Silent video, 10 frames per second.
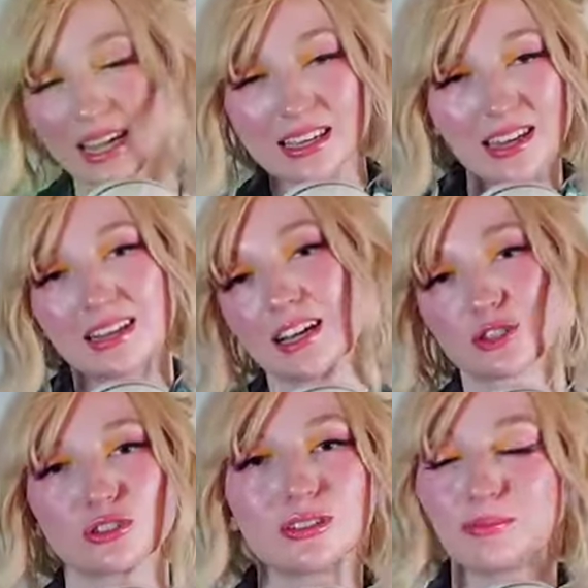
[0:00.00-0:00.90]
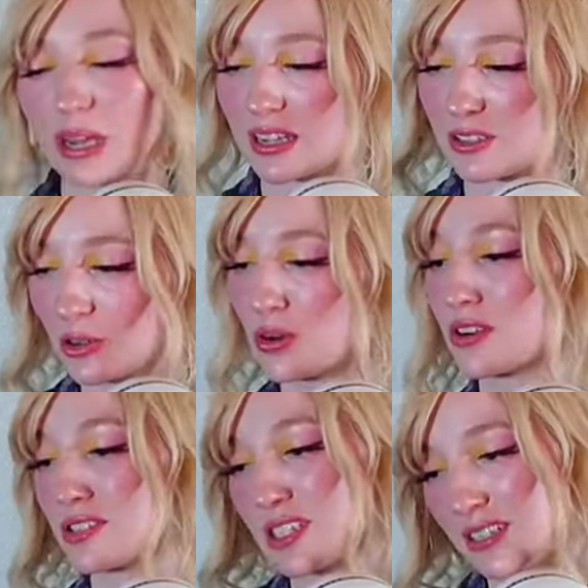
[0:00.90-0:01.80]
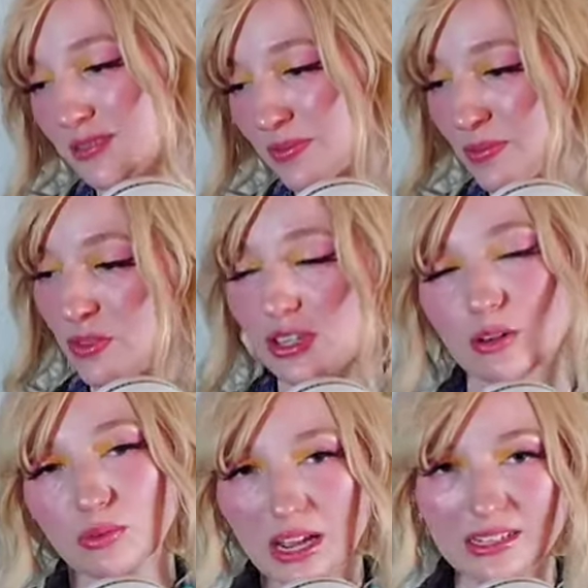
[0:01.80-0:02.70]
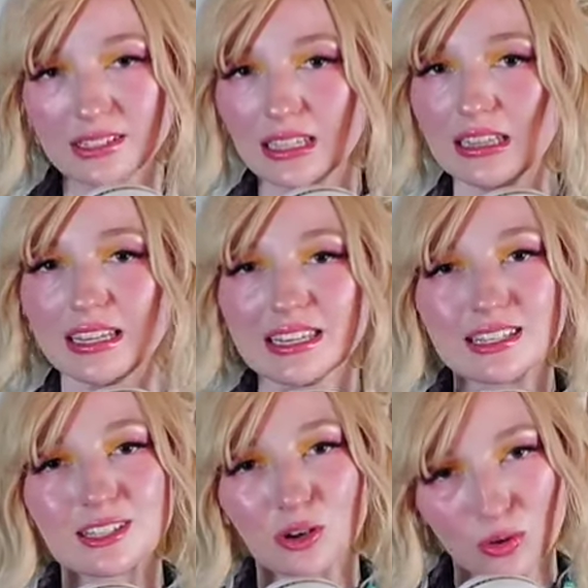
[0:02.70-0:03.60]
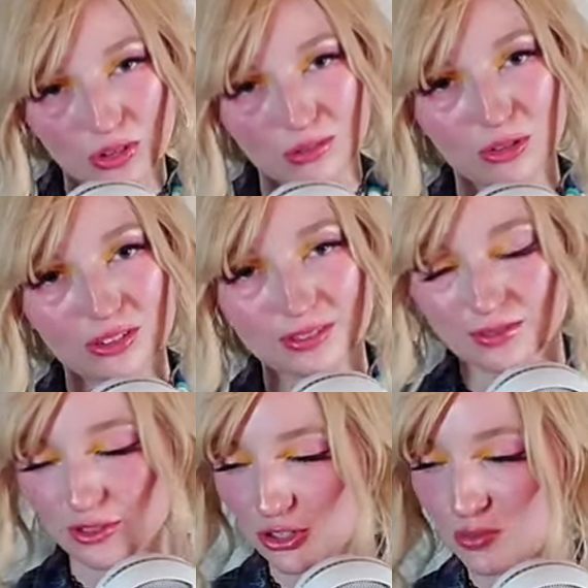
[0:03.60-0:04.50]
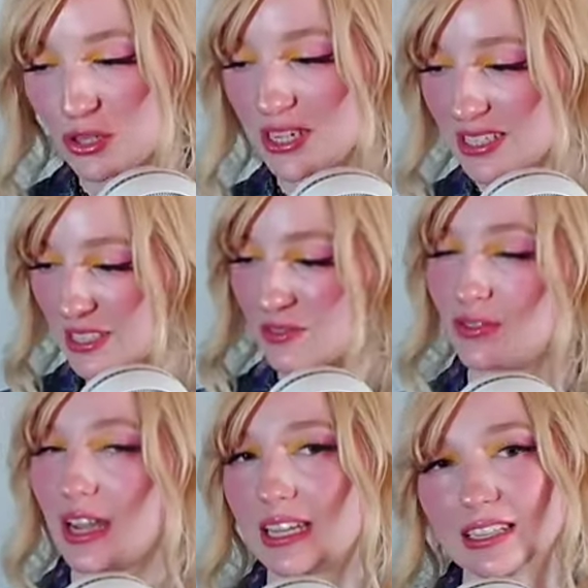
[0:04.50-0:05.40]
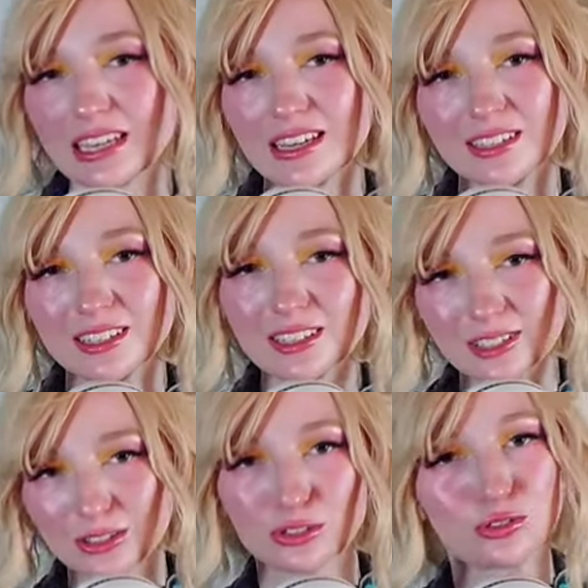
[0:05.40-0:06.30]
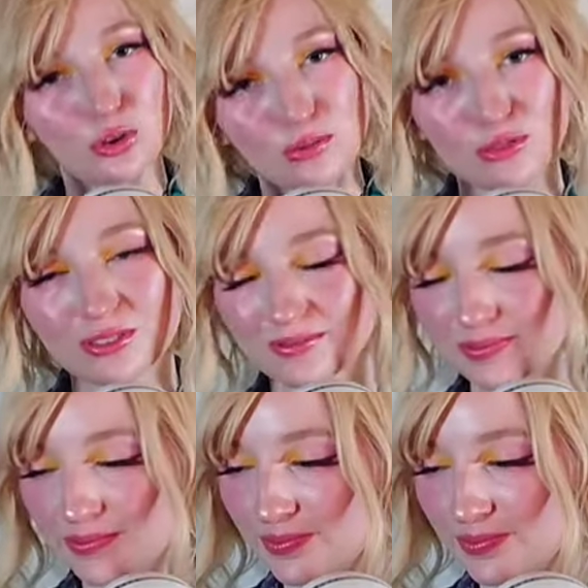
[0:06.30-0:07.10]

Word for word: I can't actually pick the worst. I feel like red is the least horrible, just because it's vaguely normal.